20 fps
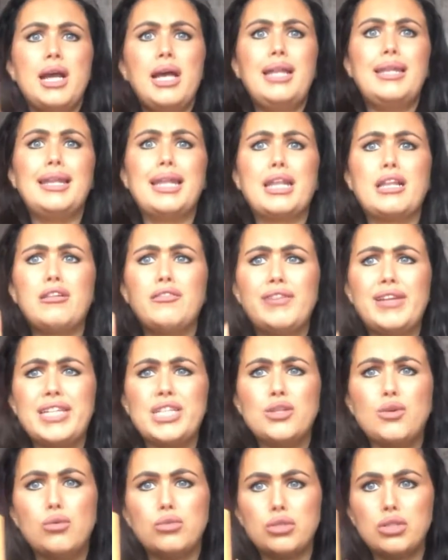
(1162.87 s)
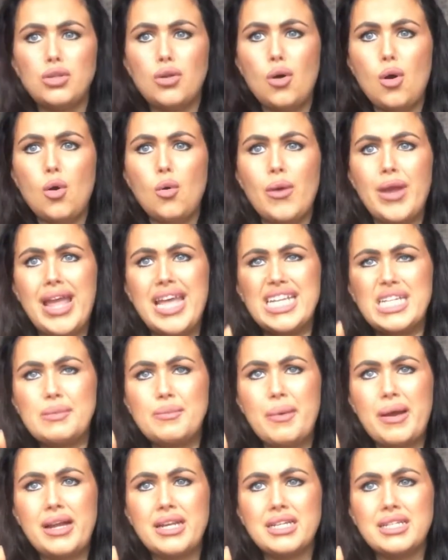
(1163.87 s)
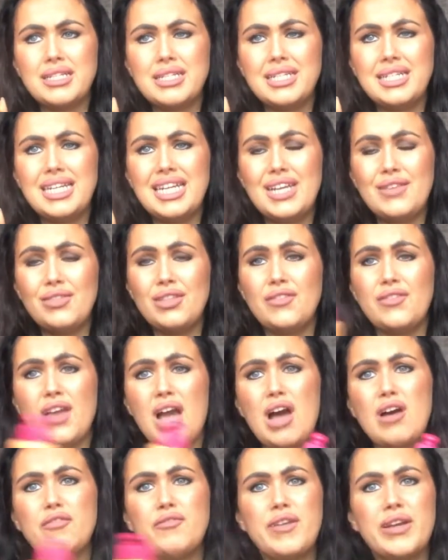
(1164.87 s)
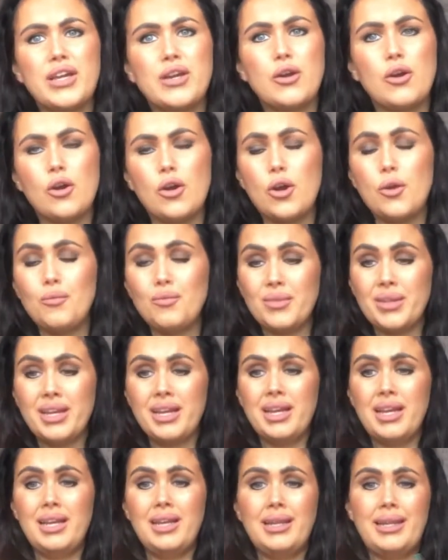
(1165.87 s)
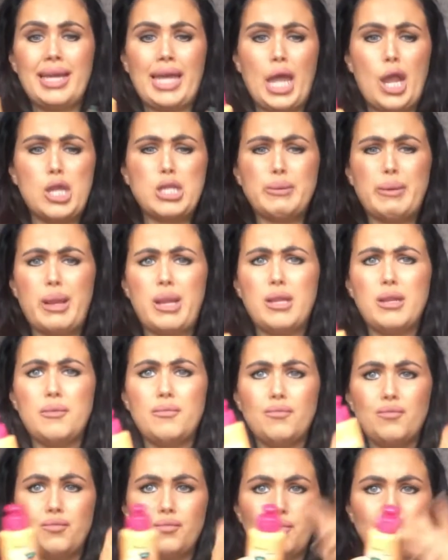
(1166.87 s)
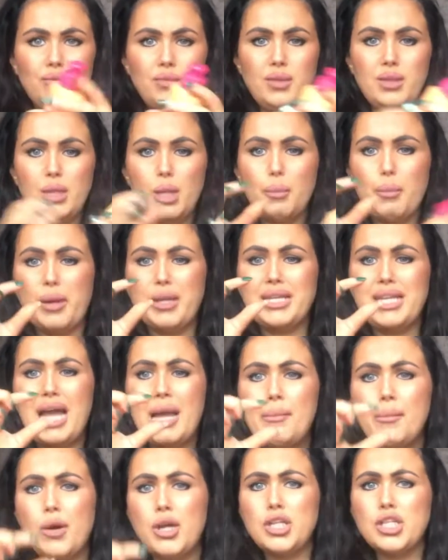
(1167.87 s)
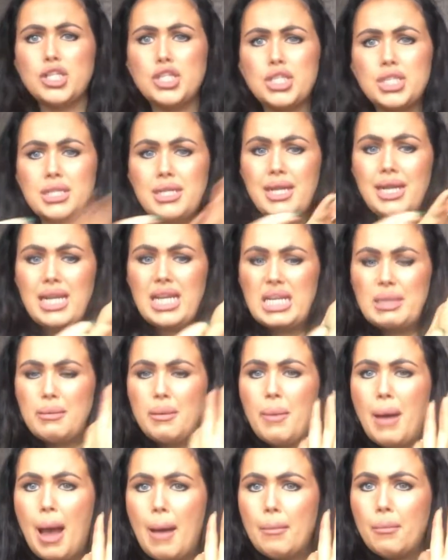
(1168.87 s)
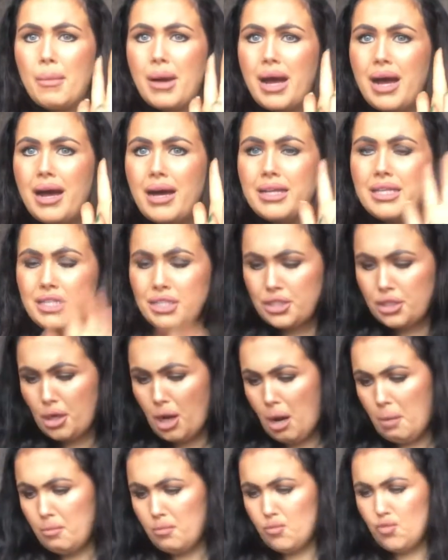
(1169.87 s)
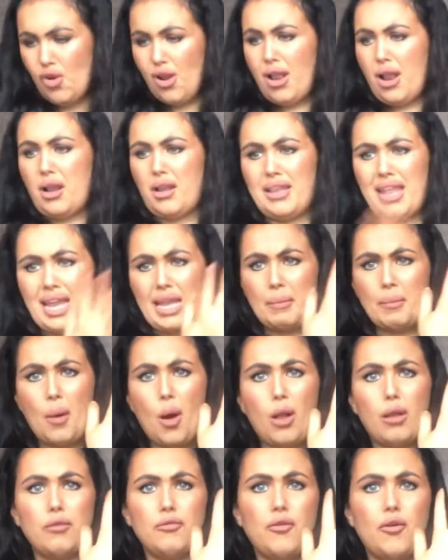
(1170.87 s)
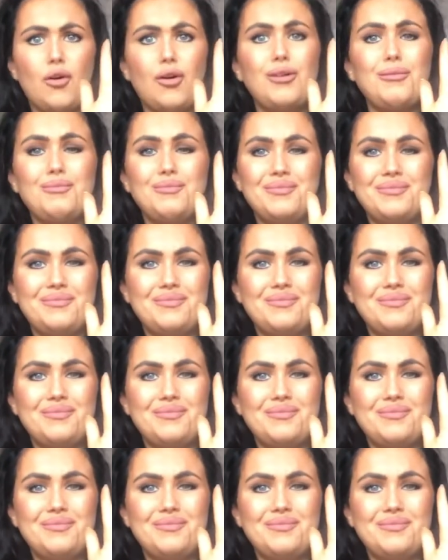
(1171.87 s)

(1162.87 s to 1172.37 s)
a little of this goes a long way, especially even if you have thick hair. Like, I use about that much in the palm of my hand. Sorry, I'm trying to let the bottle fall.